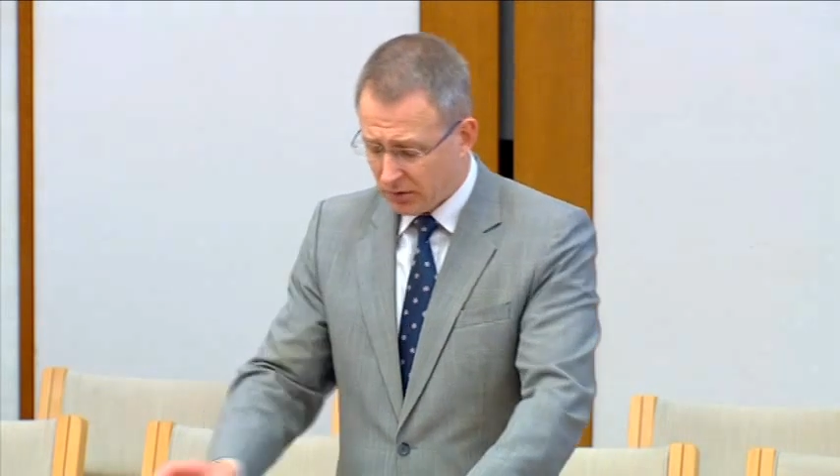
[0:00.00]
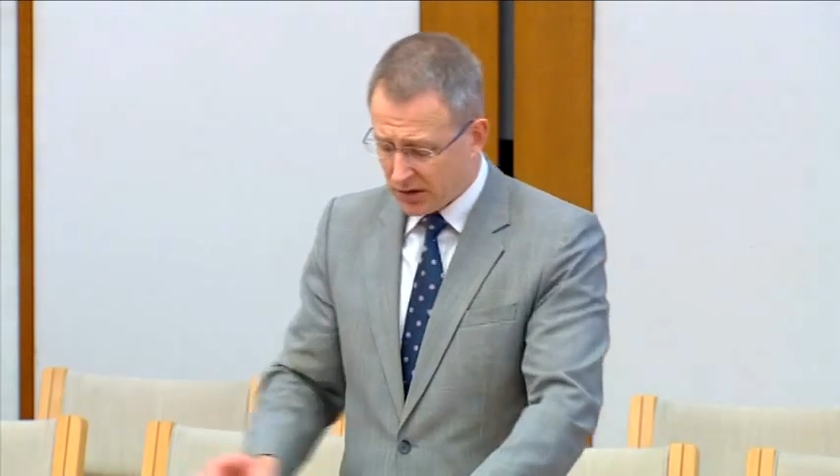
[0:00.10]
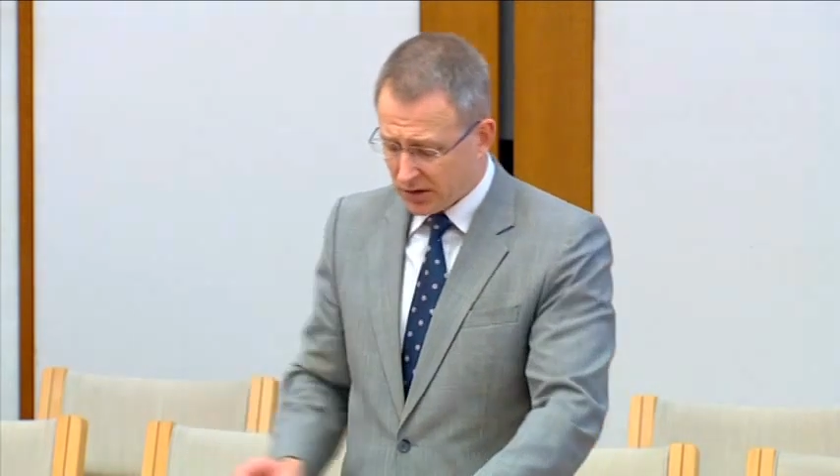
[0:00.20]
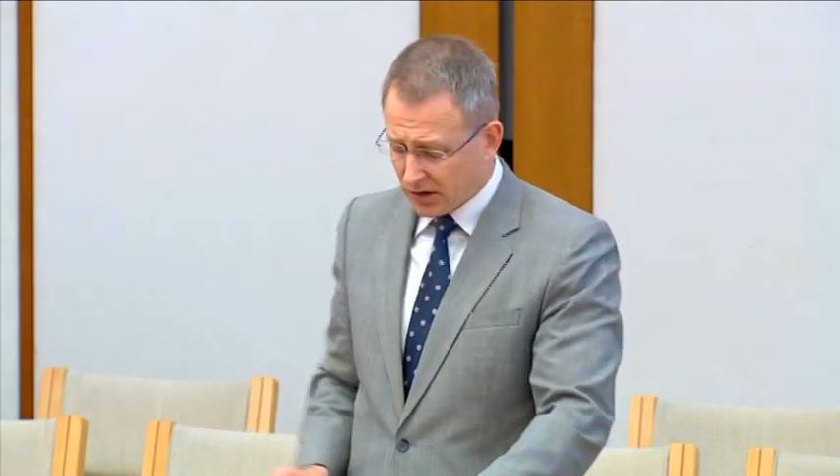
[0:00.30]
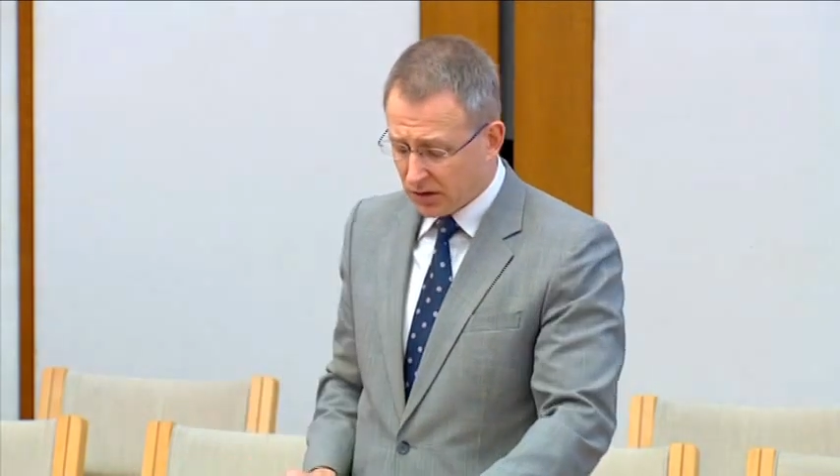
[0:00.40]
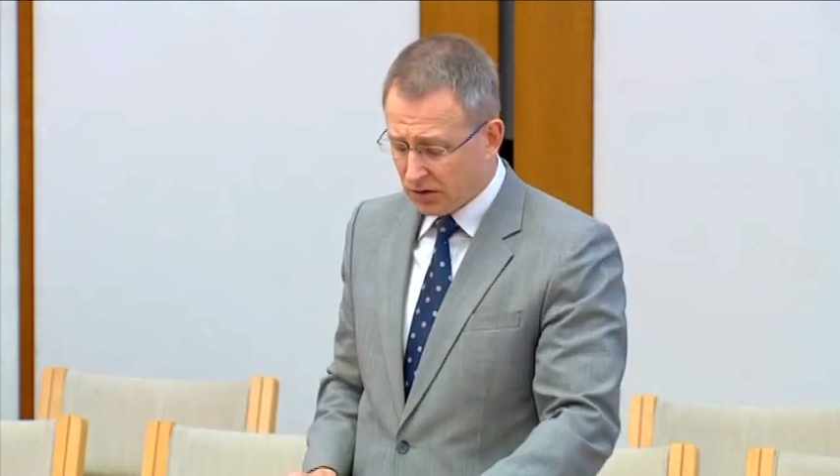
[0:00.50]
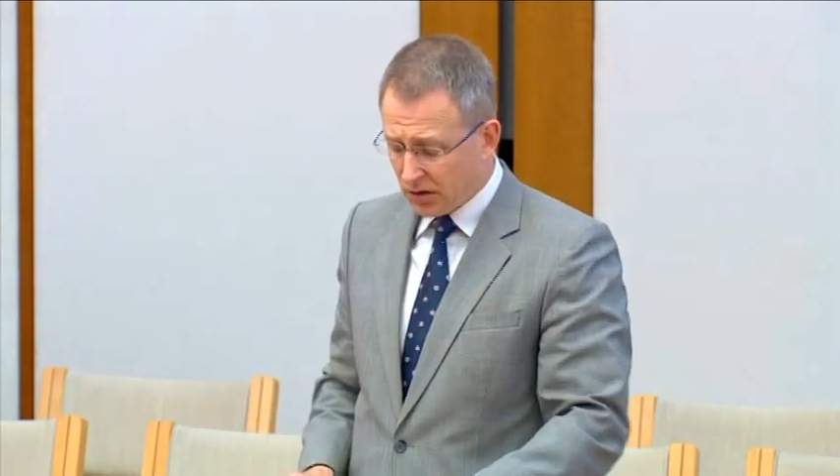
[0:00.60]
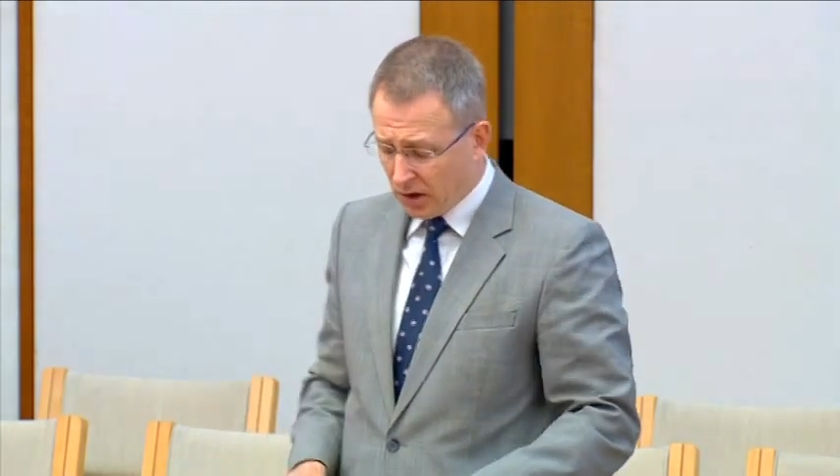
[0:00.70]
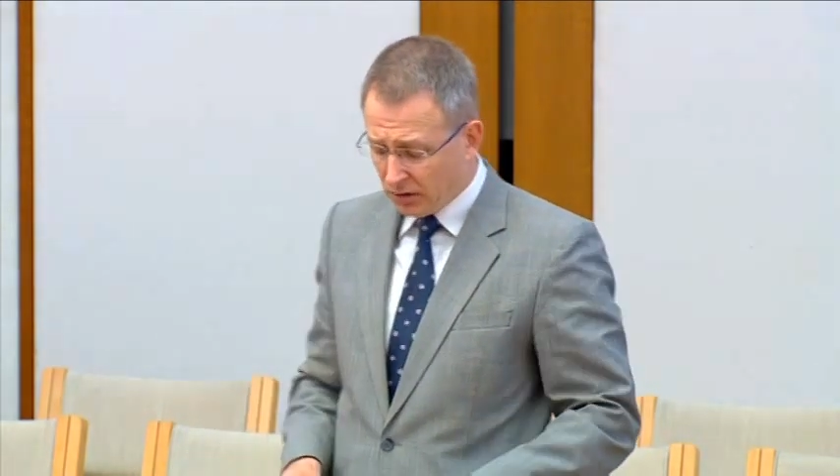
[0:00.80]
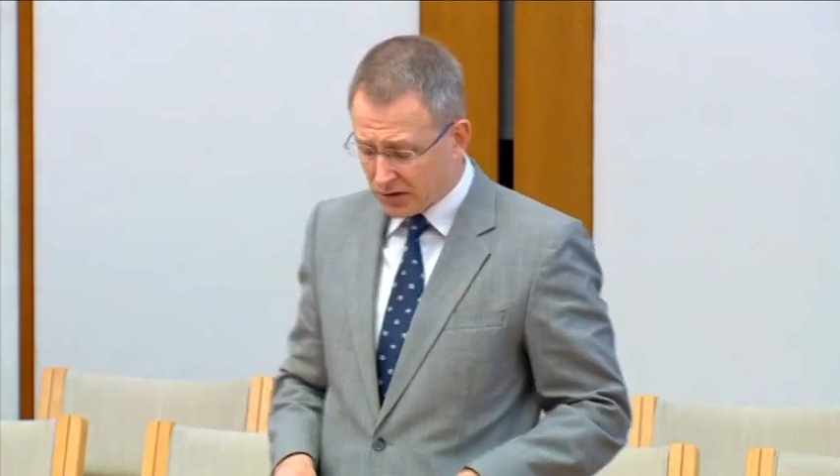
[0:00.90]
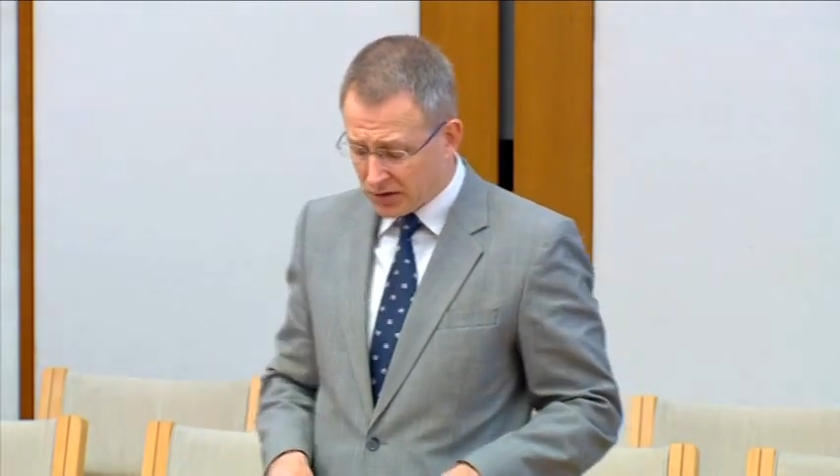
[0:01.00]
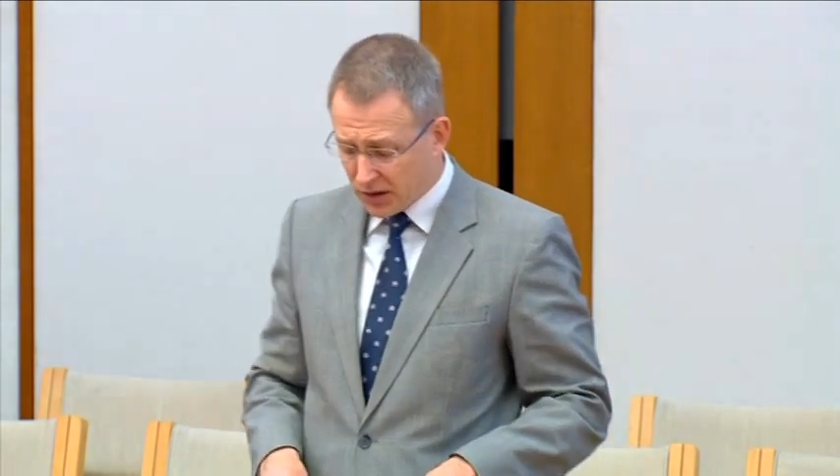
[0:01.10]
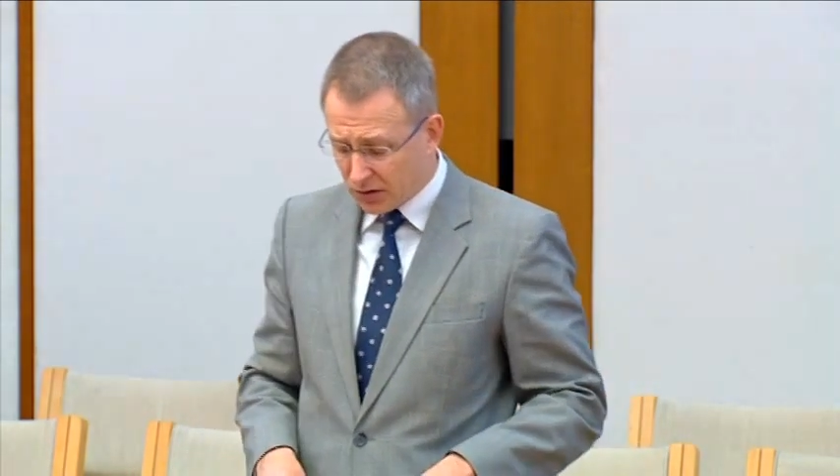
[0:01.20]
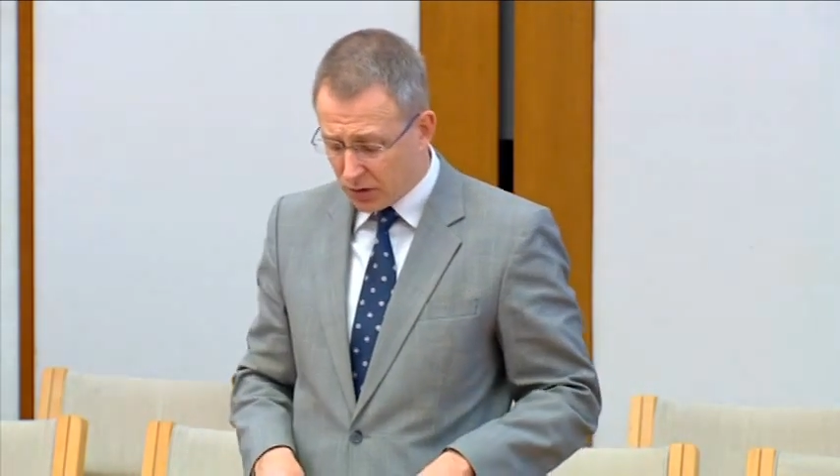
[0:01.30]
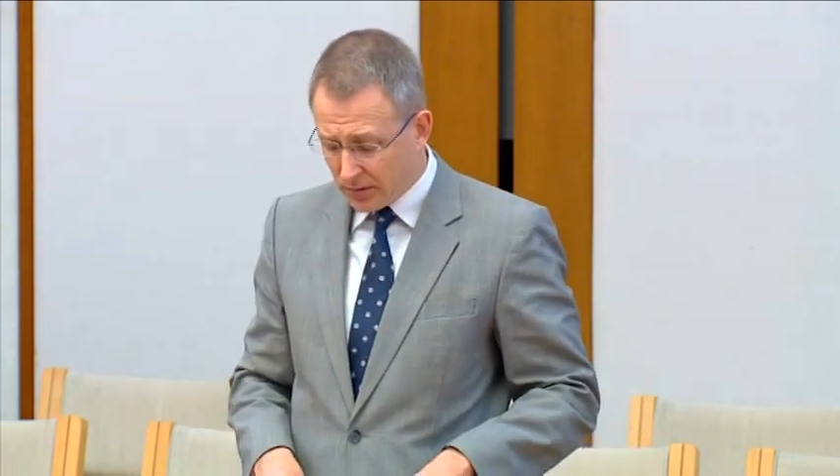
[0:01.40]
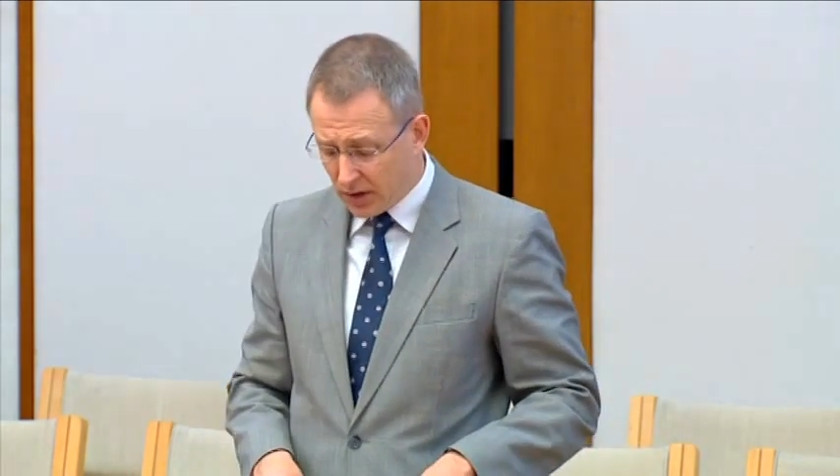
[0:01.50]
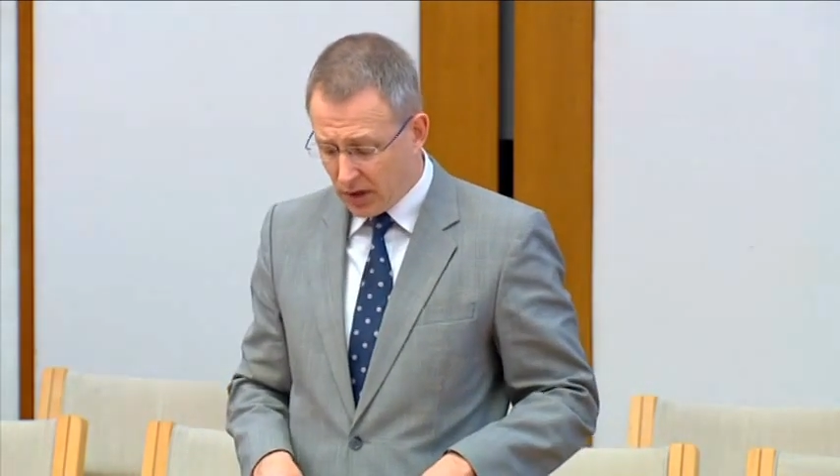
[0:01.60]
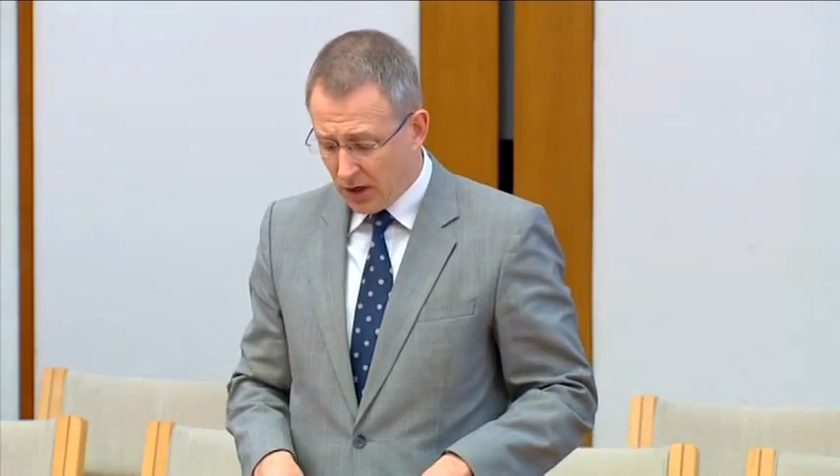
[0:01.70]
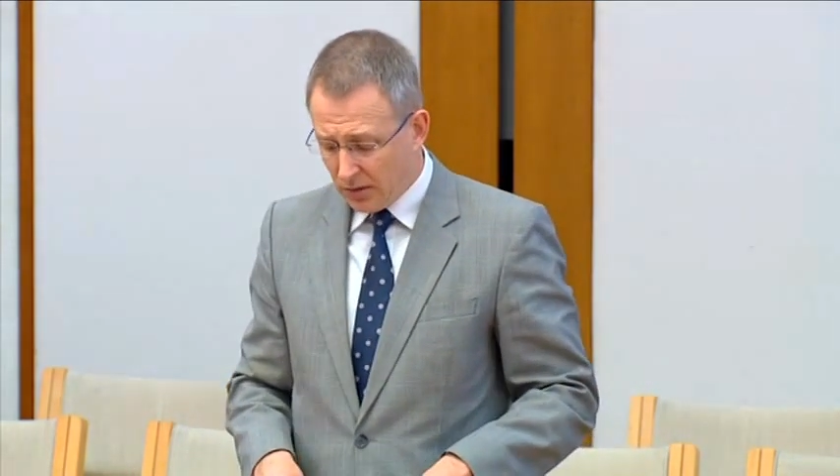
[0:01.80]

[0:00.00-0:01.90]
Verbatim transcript: risk include older single women,